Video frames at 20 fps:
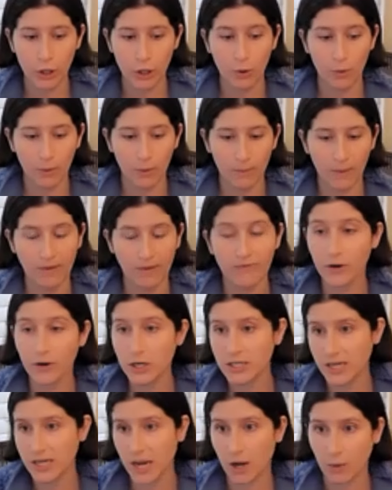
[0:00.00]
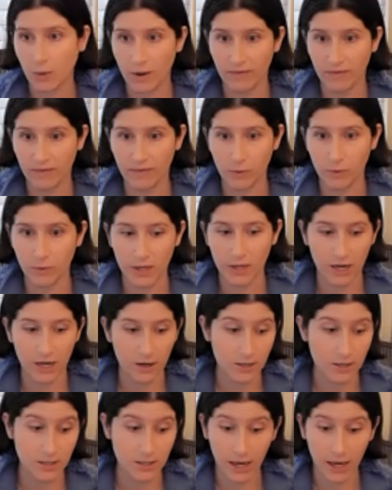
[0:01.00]
my first takeaway for everyone here
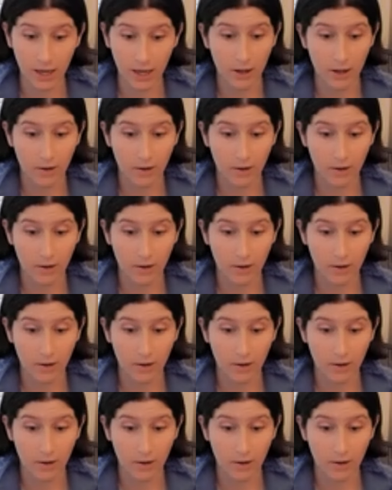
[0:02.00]
is like,